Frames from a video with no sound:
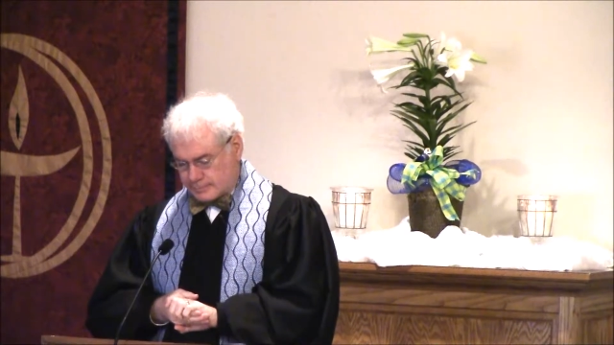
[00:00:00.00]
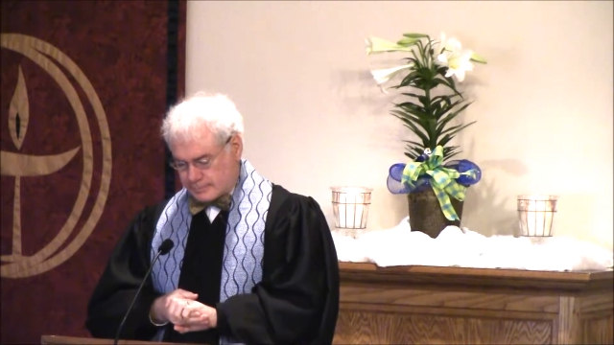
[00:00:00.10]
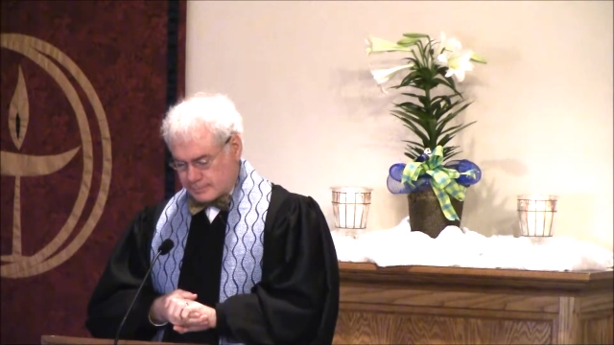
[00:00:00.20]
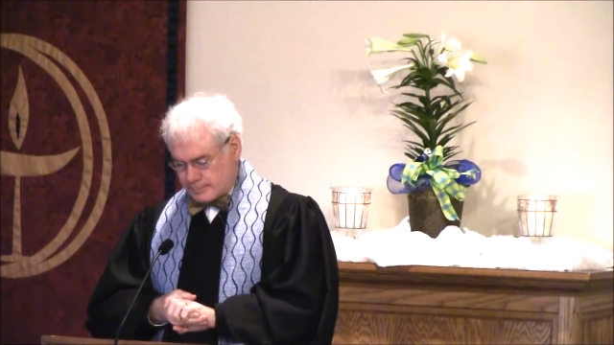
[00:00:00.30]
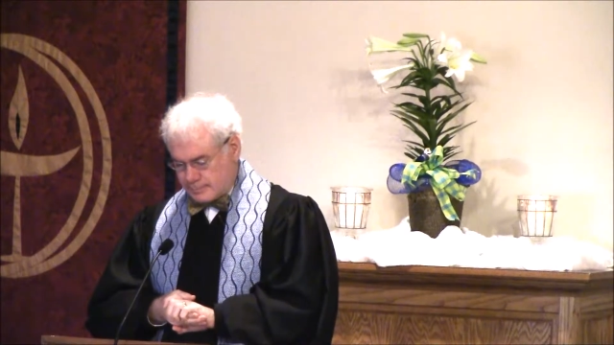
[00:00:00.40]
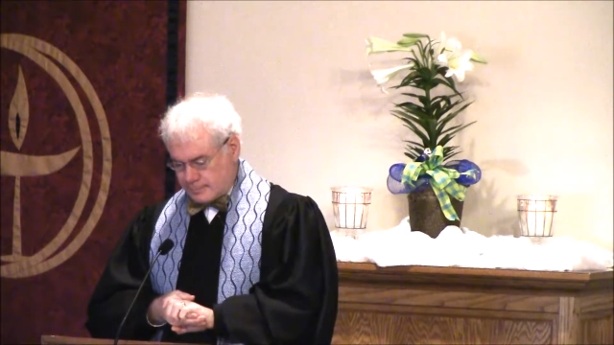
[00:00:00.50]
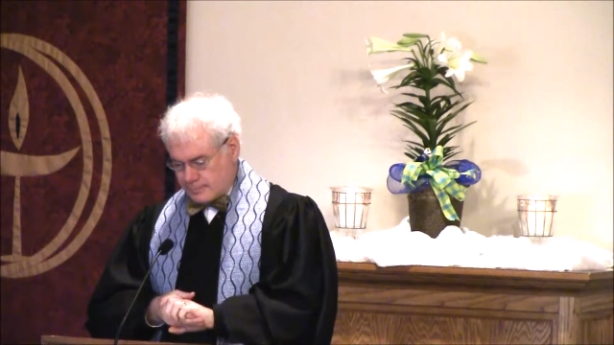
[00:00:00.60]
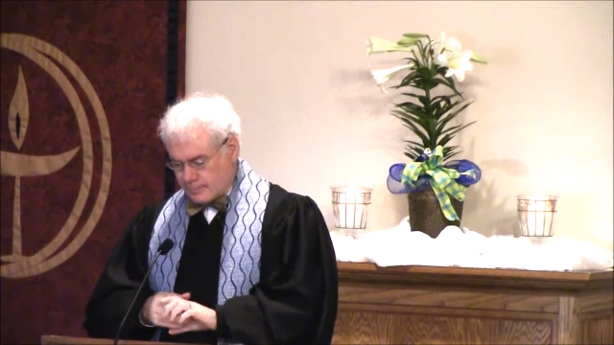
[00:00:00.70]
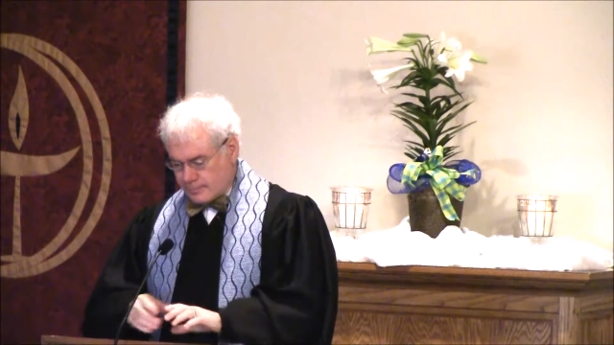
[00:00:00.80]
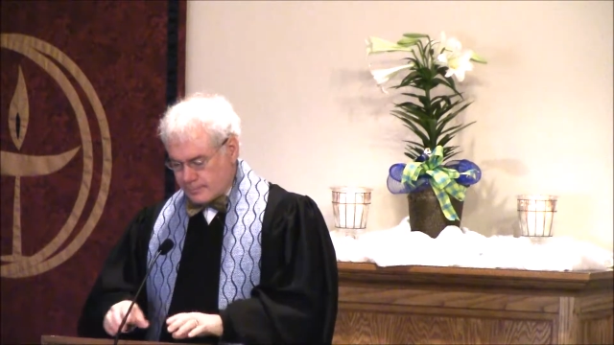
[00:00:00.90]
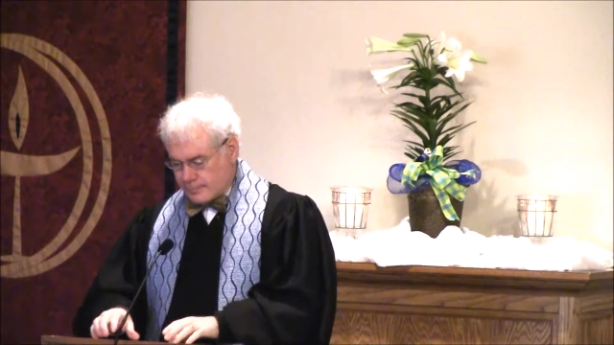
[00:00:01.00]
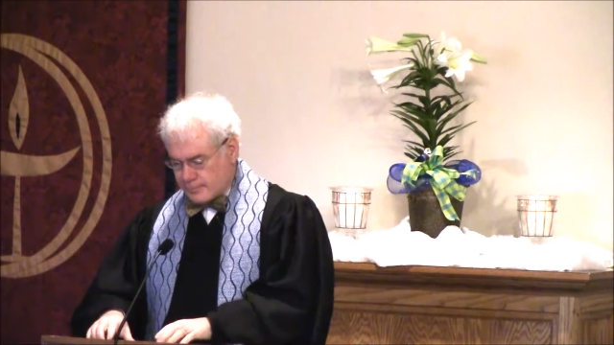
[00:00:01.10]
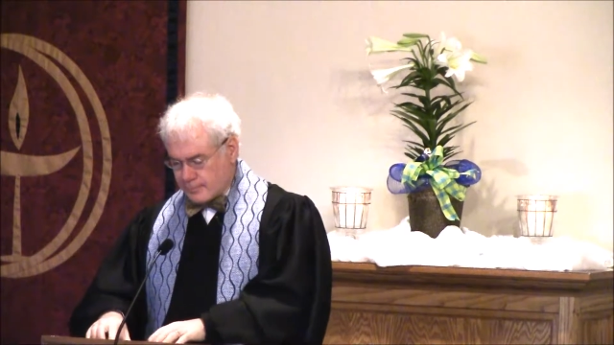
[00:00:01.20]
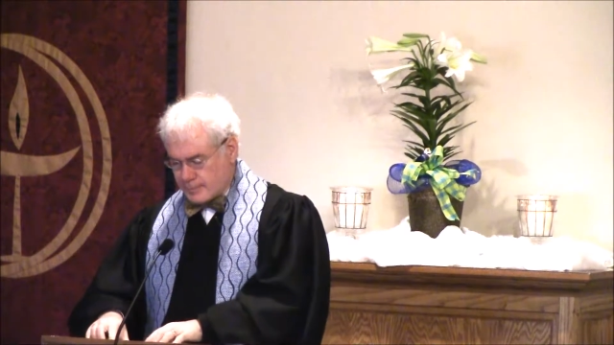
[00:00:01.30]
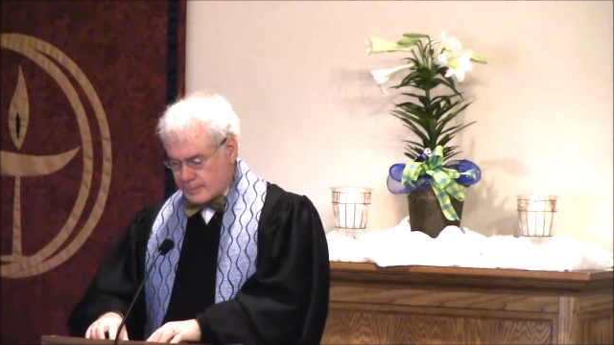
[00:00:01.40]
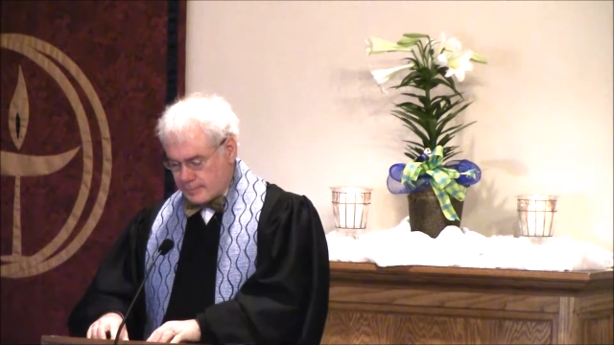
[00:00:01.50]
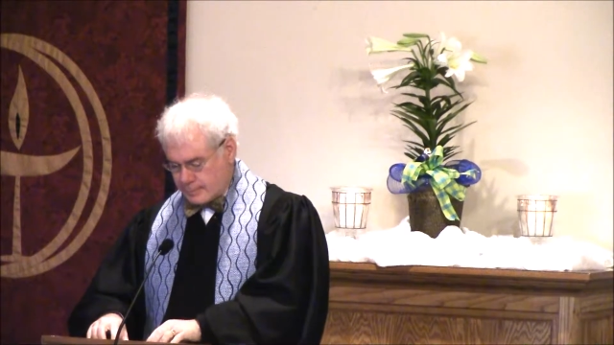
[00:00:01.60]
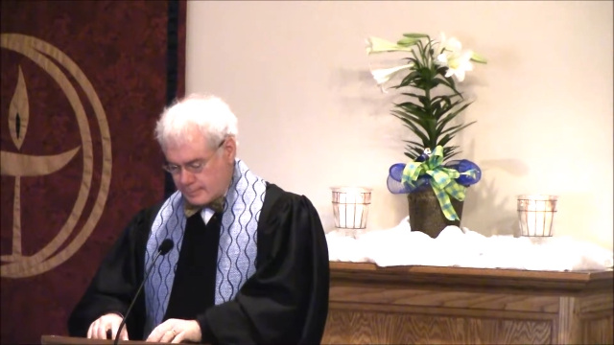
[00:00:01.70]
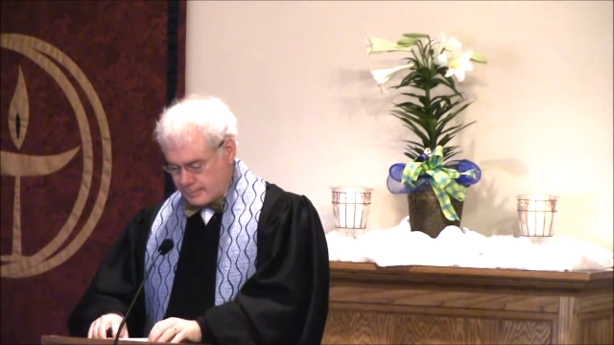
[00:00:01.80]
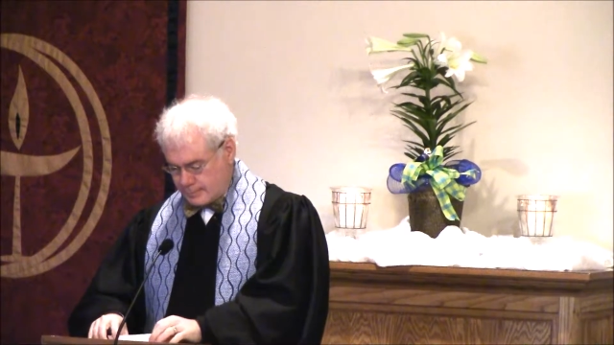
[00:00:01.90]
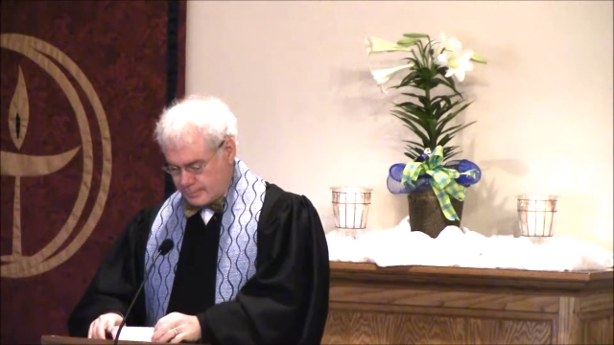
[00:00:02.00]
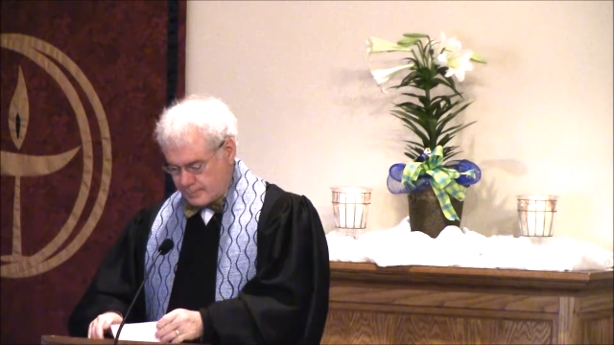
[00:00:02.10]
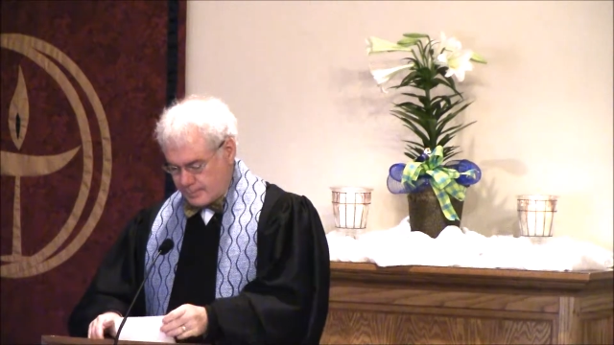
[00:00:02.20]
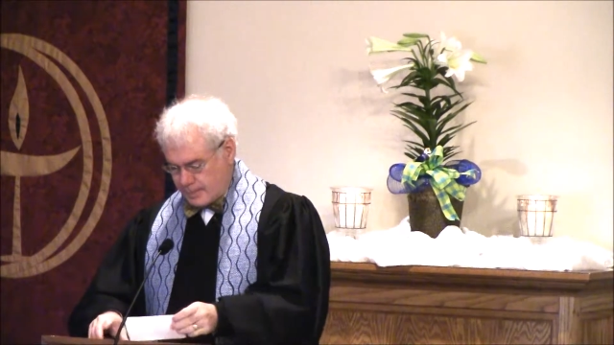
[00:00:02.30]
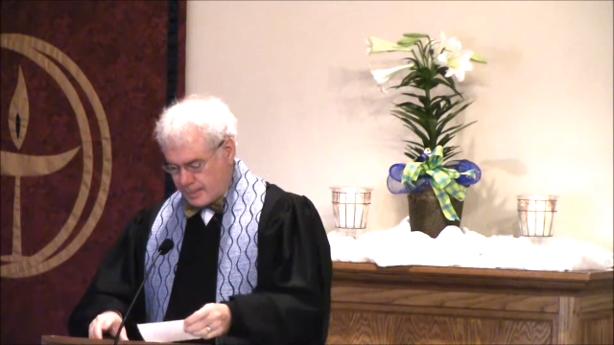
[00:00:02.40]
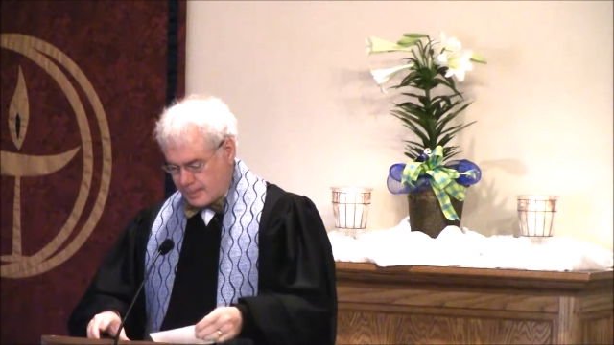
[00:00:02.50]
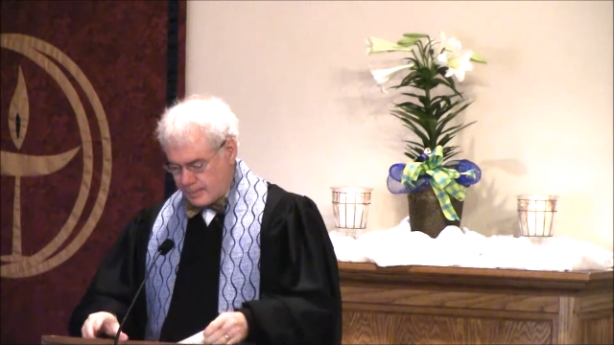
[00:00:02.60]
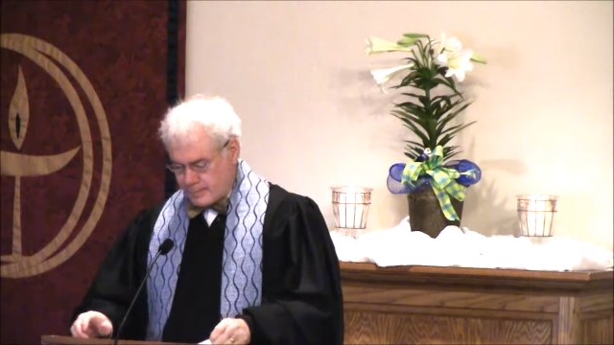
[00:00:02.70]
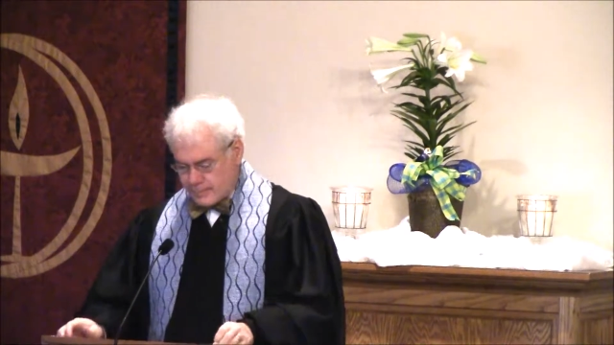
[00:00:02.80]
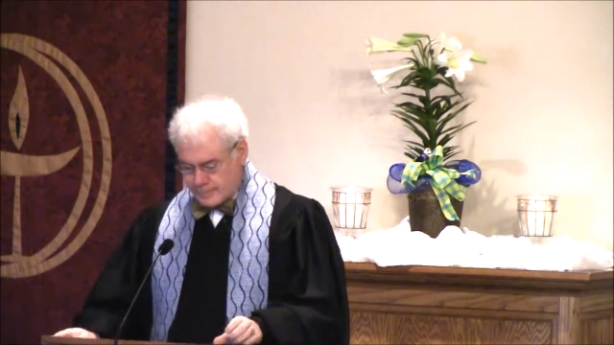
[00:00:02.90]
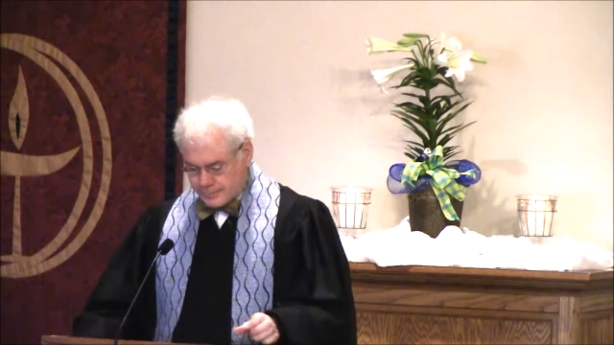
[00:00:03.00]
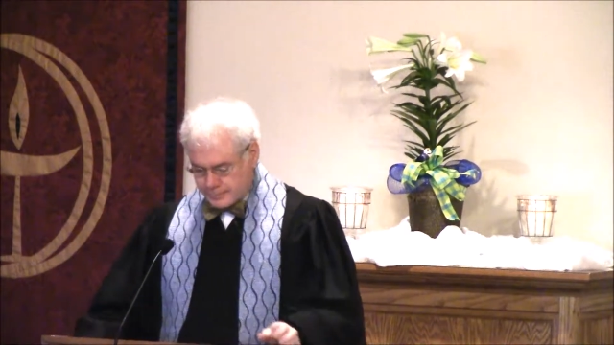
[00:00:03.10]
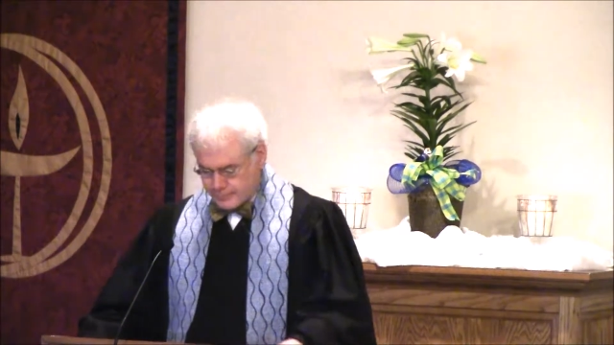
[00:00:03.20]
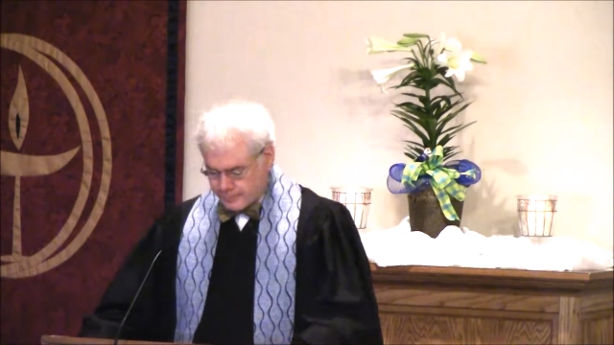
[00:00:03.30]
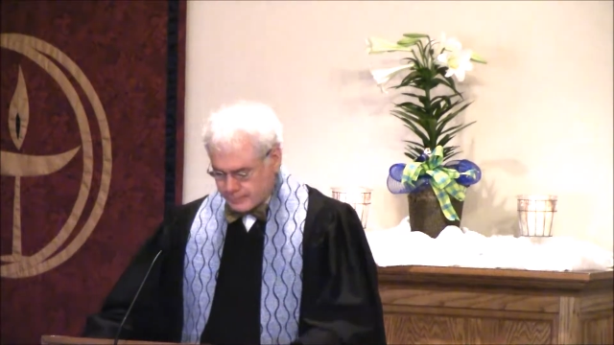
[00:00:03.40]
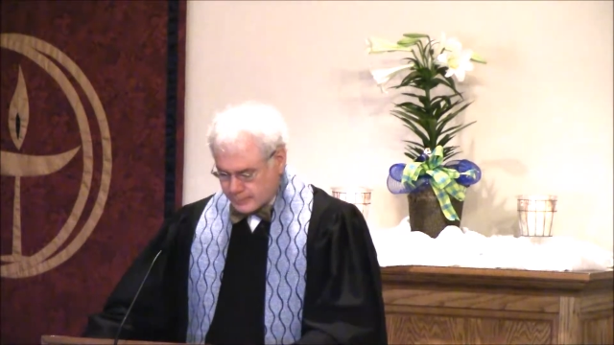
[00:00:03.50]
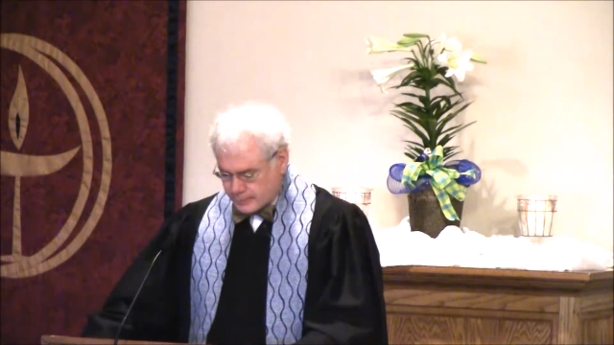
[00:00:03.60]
Nobody speaks.